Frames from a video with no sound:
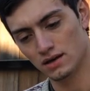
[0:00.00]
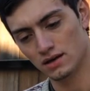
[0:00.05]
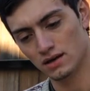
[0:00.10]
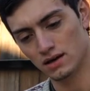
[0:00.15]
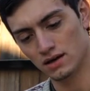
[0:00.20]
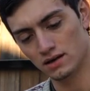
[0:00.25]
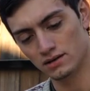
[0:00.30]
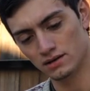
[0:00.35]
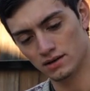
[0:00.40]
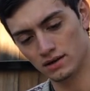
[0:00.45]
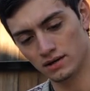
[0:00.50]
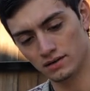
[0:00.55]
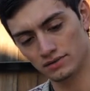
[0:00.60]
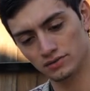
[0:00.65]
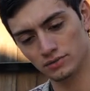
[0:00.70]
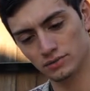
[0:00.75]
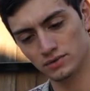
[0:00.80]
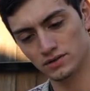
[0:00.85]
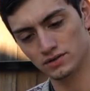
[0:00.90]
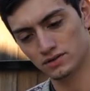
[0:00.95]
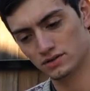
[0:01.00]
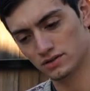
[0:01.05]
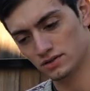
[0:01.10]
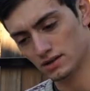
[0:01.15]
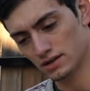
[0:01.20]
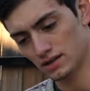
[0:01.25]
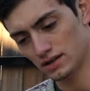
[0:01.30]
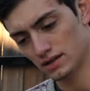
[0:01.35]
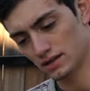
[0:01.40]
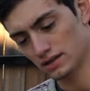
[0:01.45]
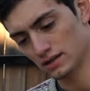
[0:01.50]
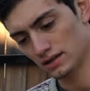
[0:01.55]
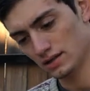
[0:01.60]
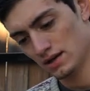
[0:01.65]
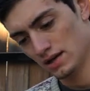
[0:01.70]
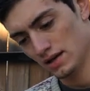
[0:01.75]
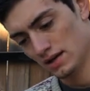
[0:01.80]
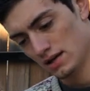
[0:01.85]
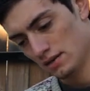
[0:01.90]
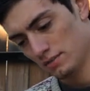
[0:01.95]
on off switch,
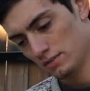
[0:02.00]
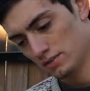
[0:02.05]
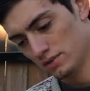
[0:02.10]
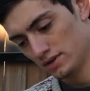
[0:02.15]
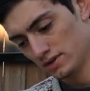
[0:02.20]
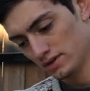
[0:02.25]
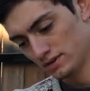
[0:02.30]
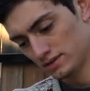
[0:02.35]
pretty